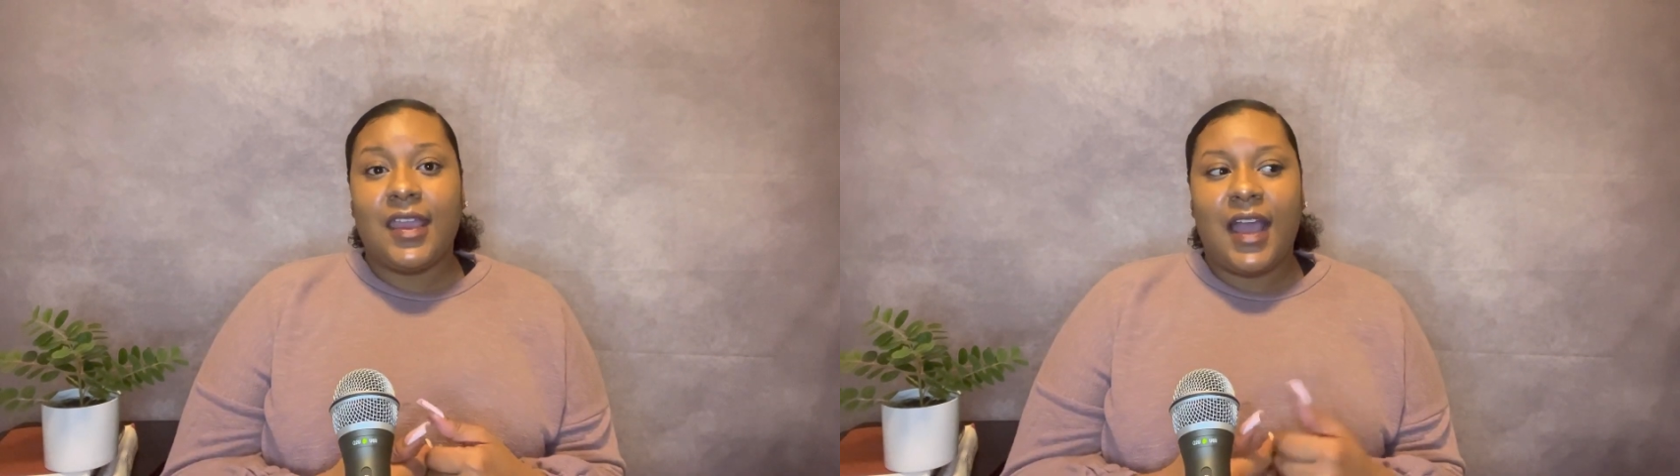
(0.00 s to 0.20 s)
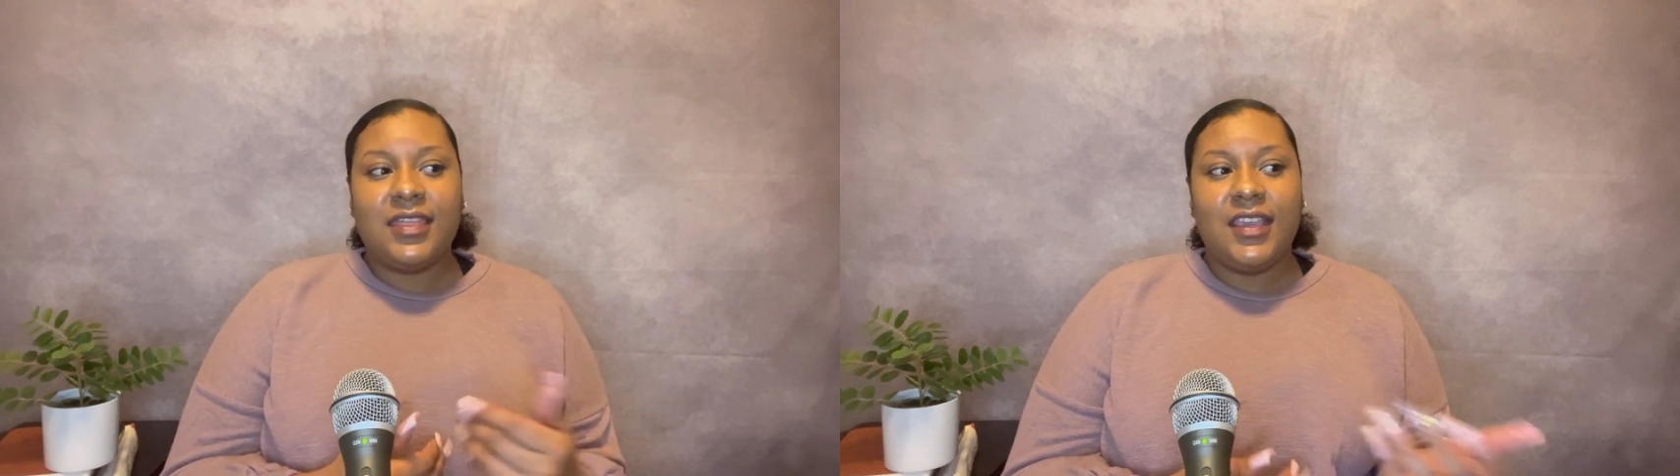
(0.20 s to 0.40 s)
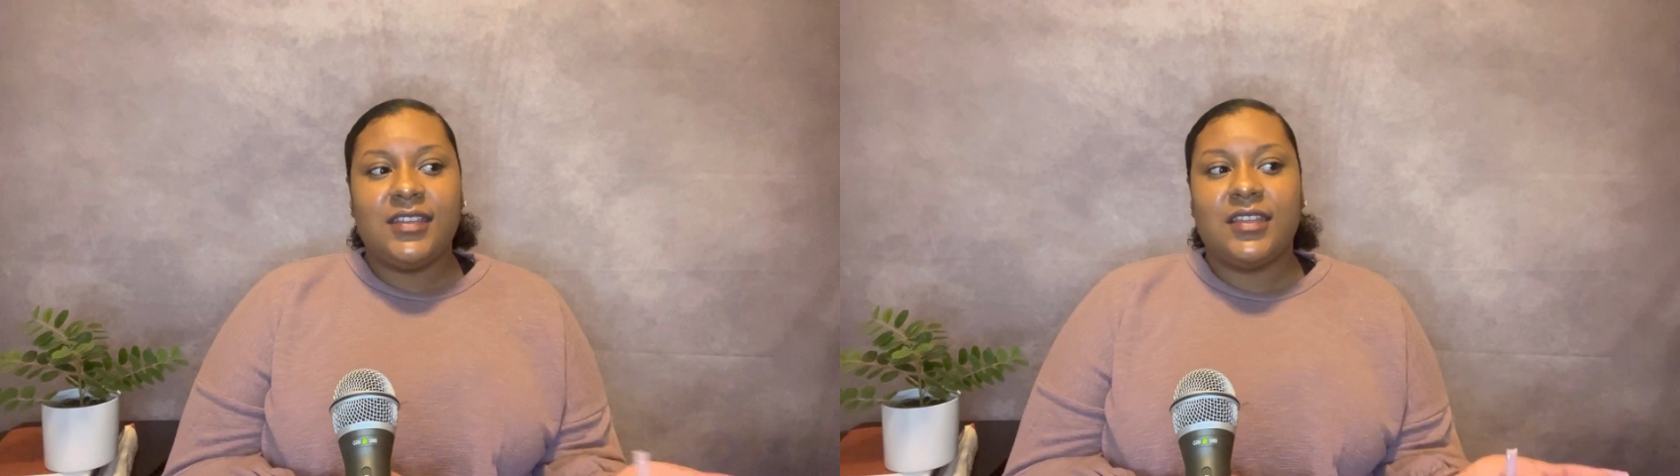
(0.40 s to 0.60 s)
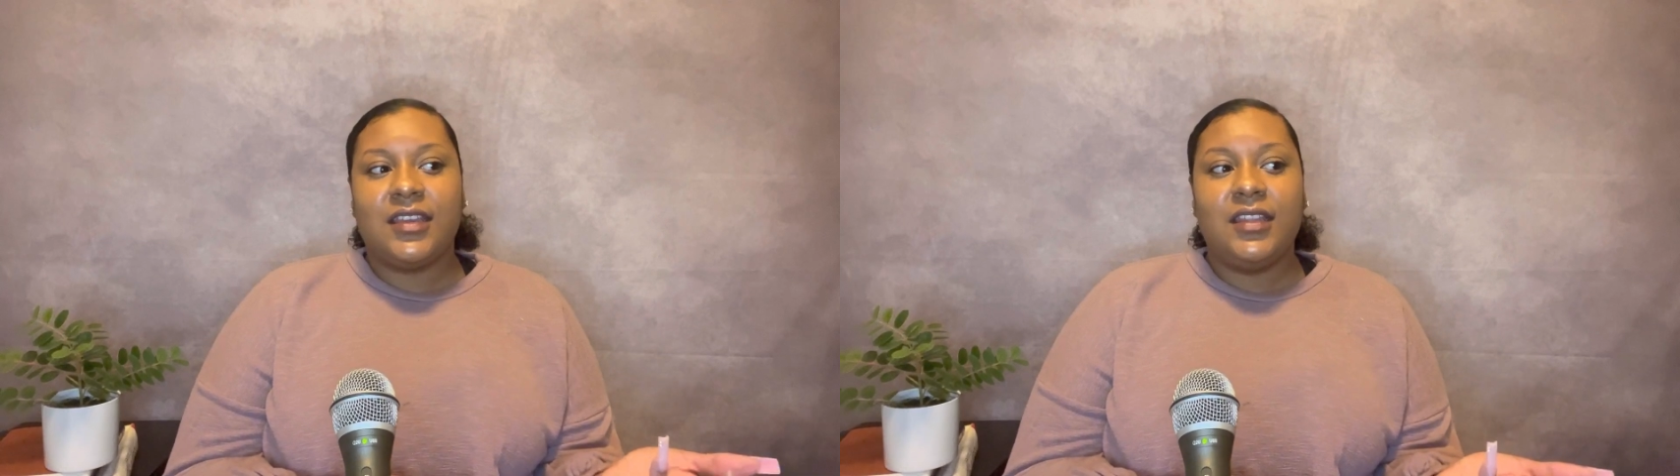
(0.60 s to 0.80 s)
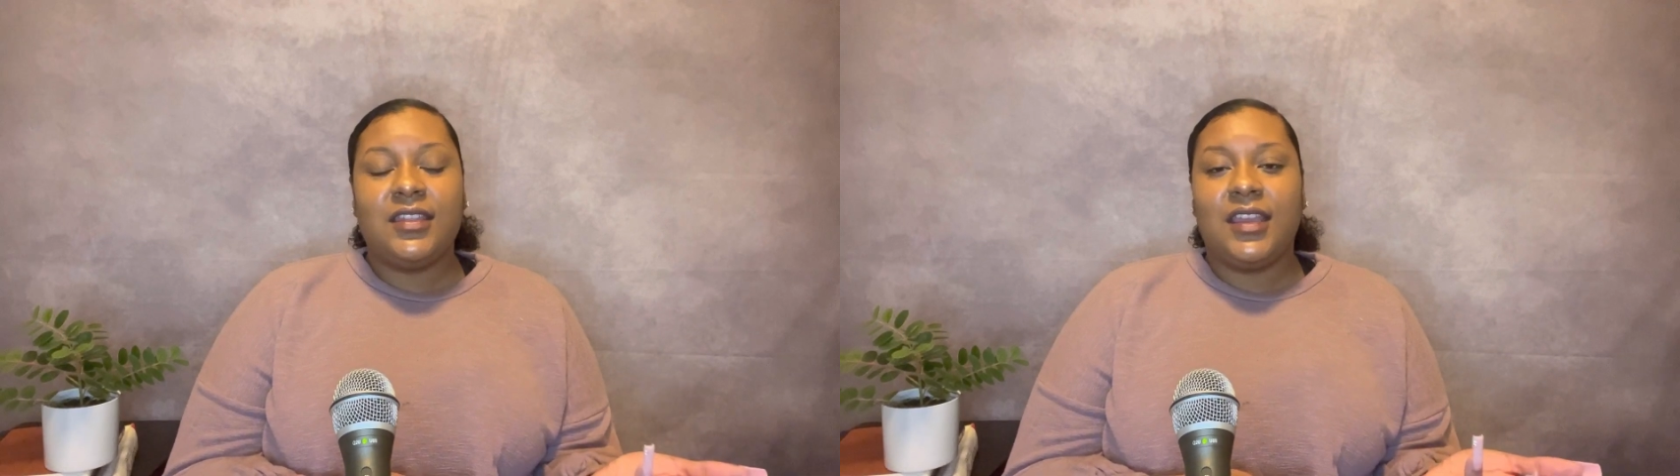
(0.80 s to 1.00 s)
I think it's a
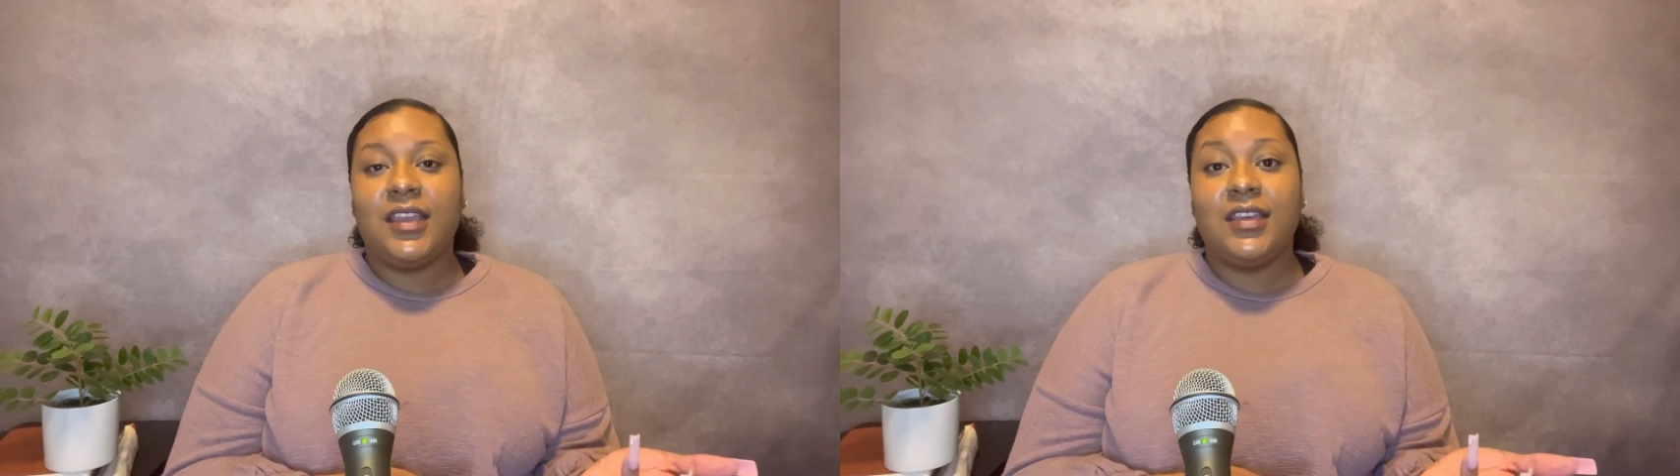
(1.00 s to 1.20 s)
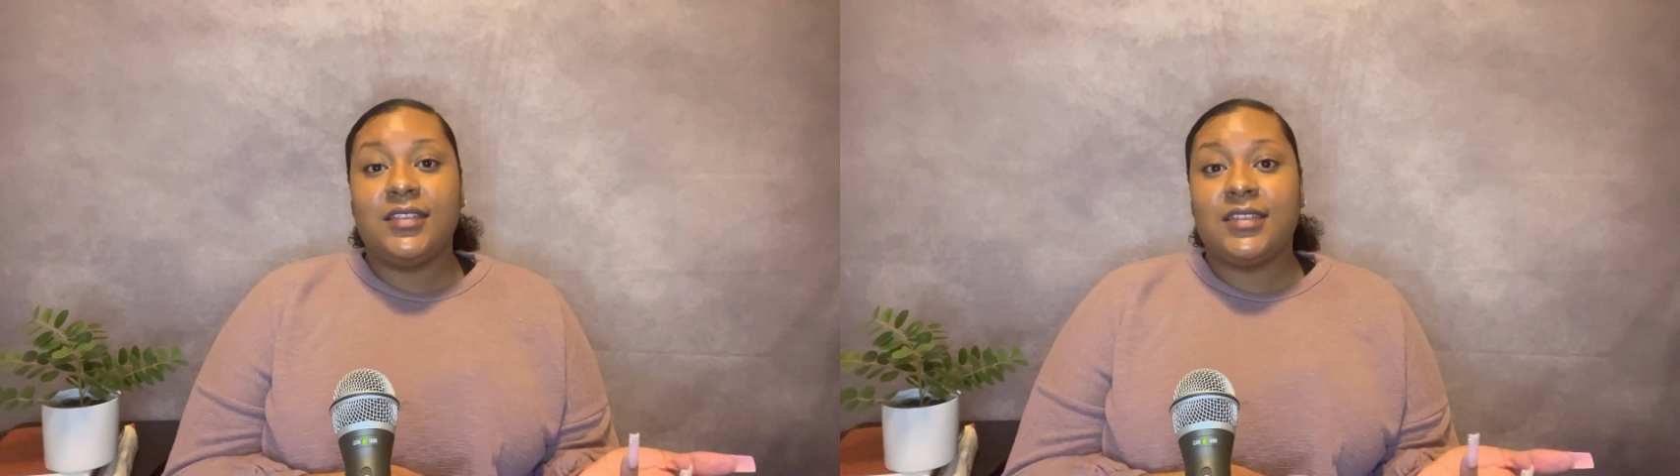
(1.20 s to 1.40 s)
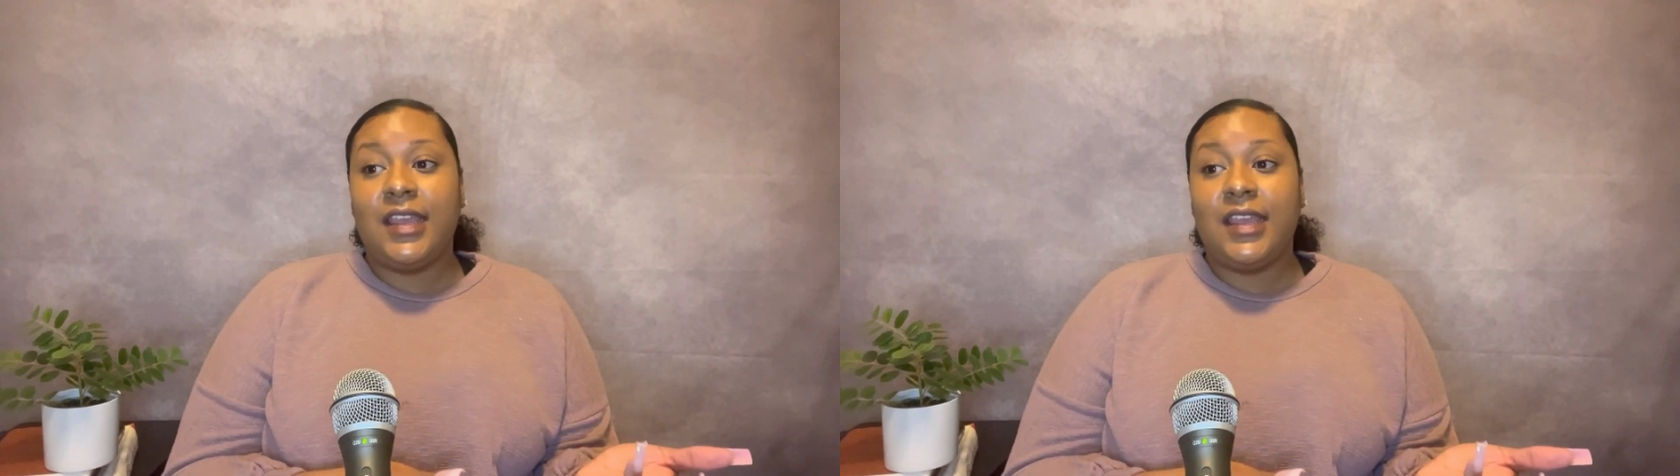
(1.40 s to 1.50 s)
good thing, because